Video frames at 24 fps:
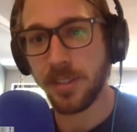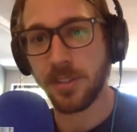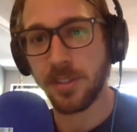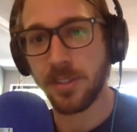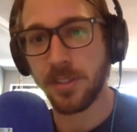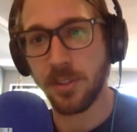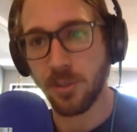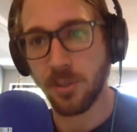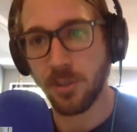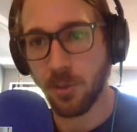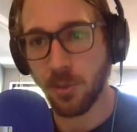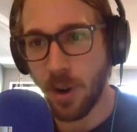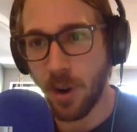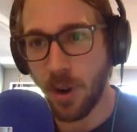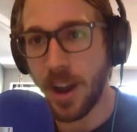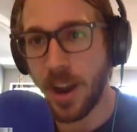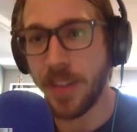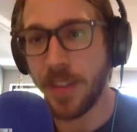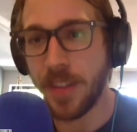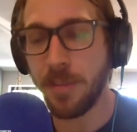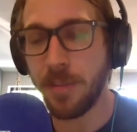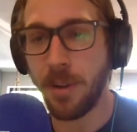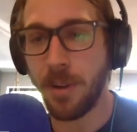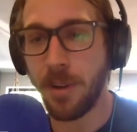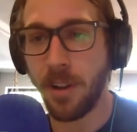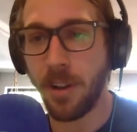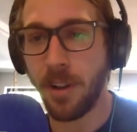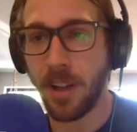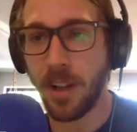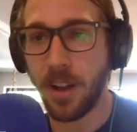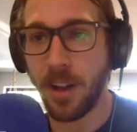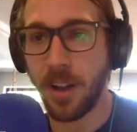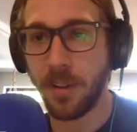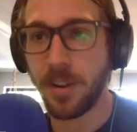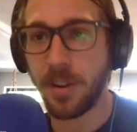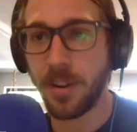to try them all
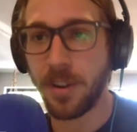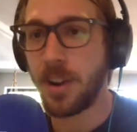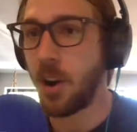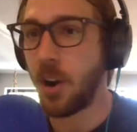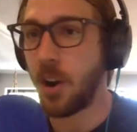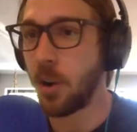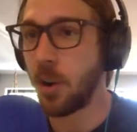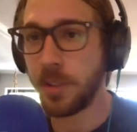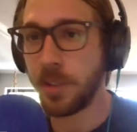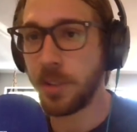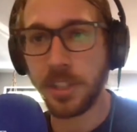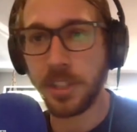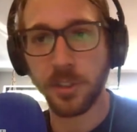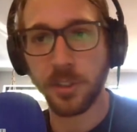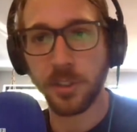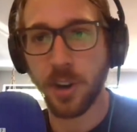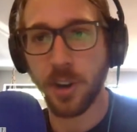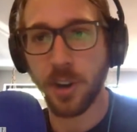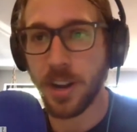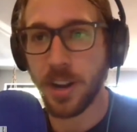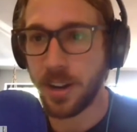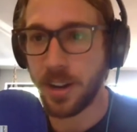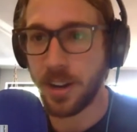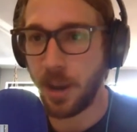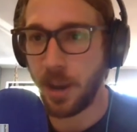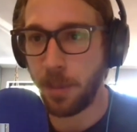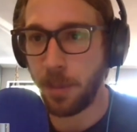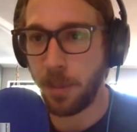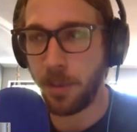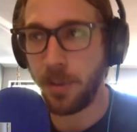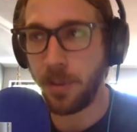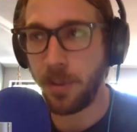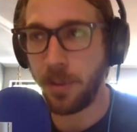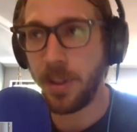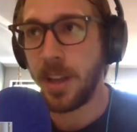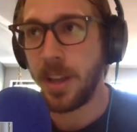out, or at least try a
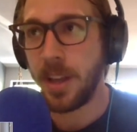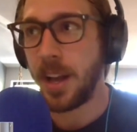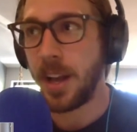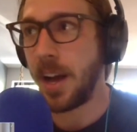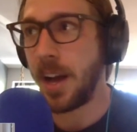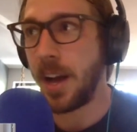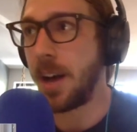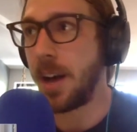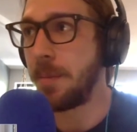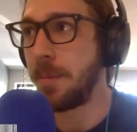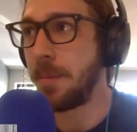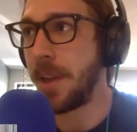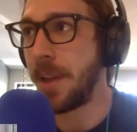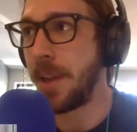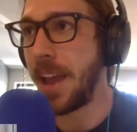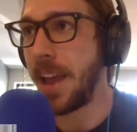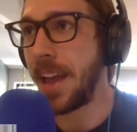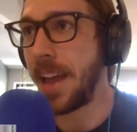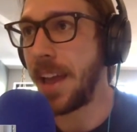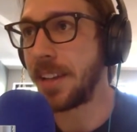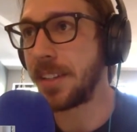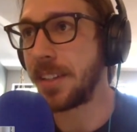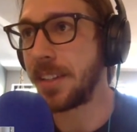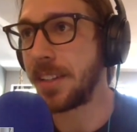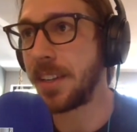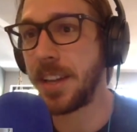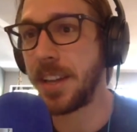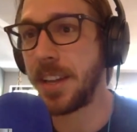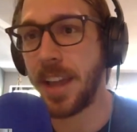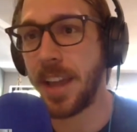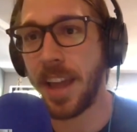couple, and